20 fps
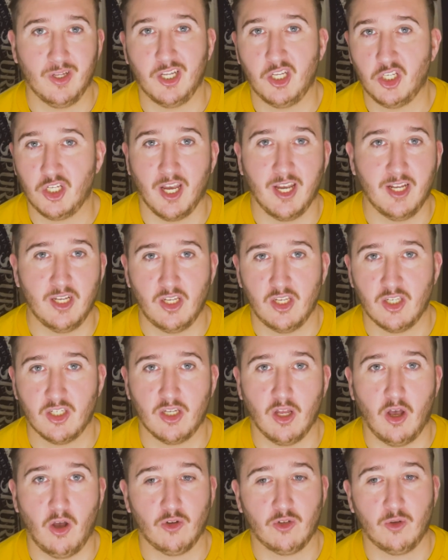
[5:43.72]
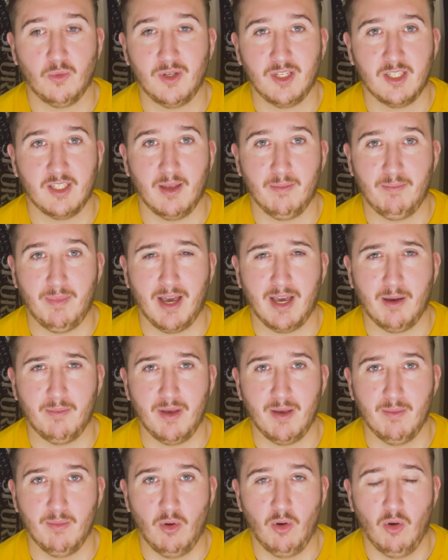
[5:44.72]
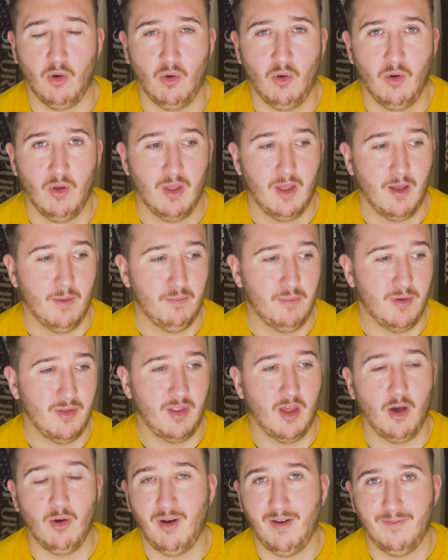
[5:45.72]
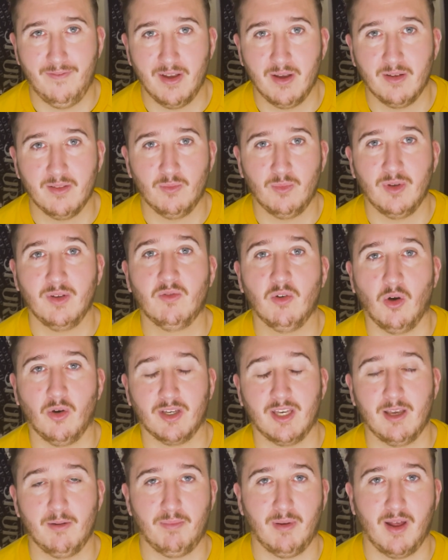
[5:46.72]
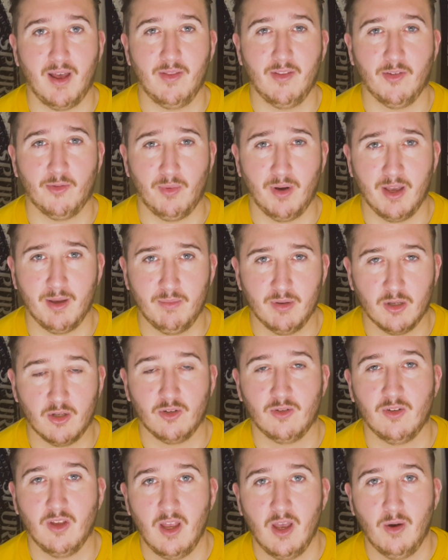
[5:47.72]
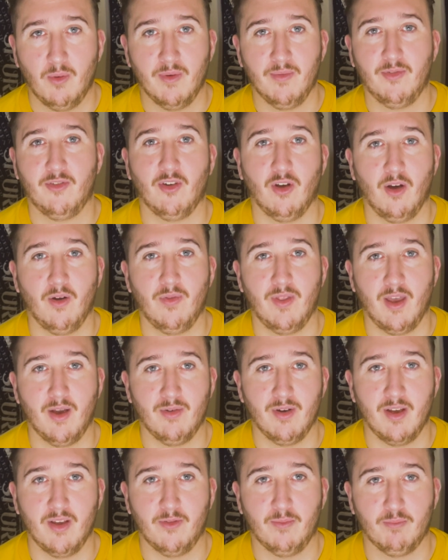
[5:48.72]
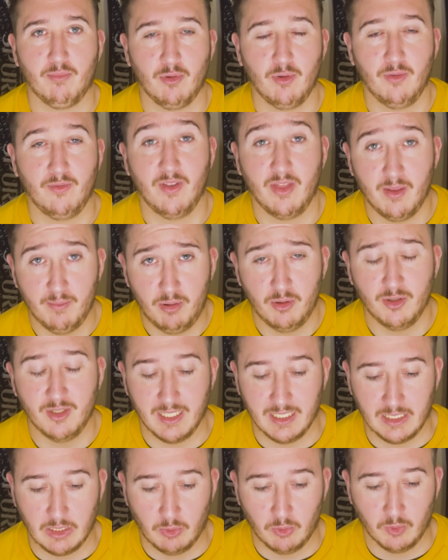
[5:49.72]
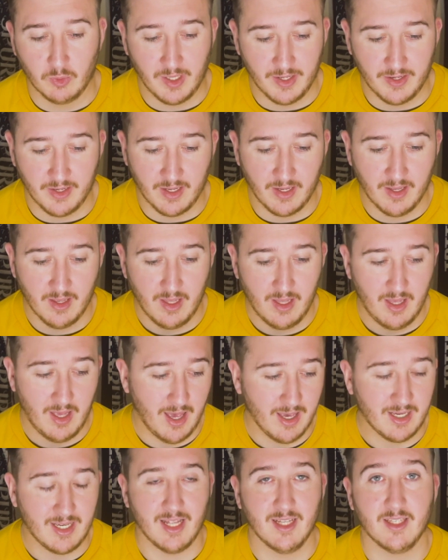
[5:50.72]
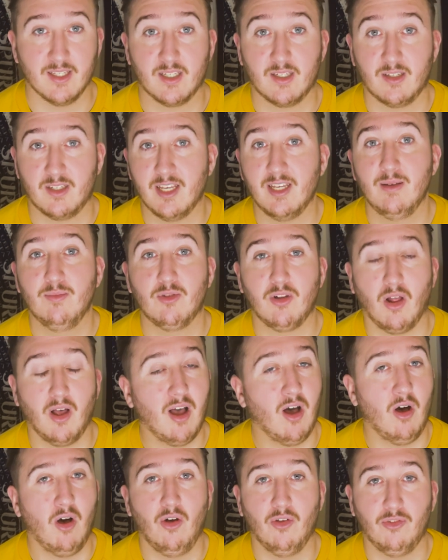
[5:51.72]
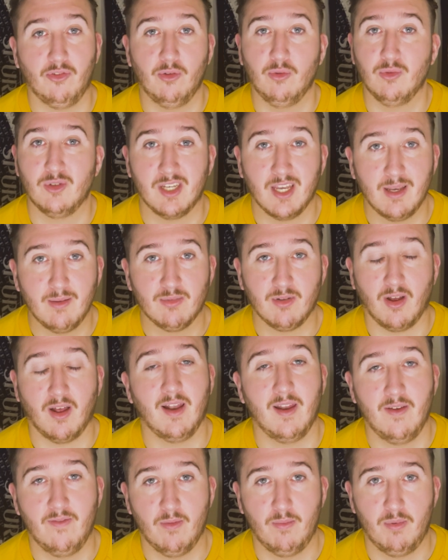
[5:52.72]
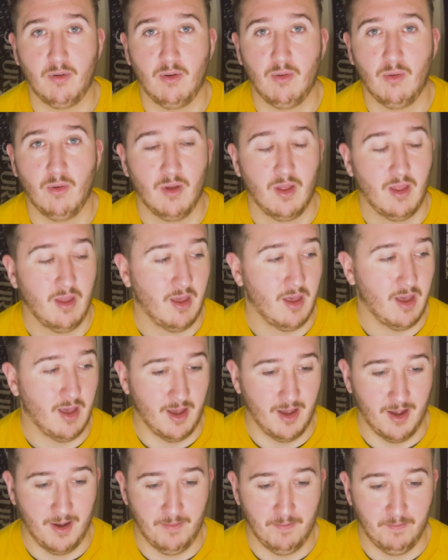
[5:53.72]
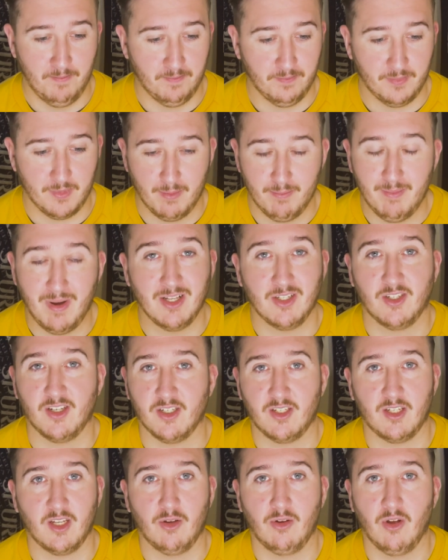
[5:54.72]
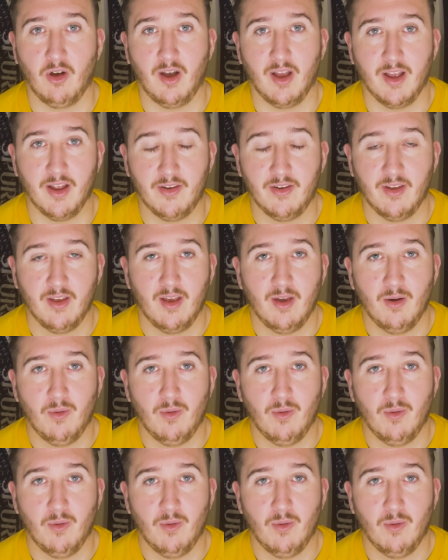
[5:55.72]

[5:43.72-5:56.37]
change his style, should we sit back a bit more? But no, I think we've got to keep playing this way because we've shown there is proof in the pudding already against teams like Arsenal, teams like Liverpool, Manchester United.